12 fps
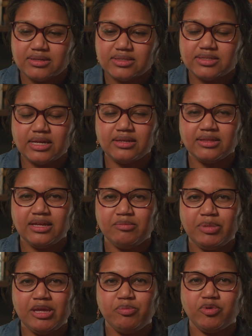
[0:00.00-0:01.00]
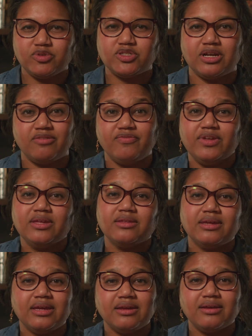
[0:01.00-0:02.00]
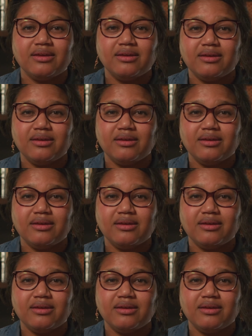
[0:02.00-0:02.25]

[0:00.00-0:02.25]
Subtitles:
suddenly people start feeling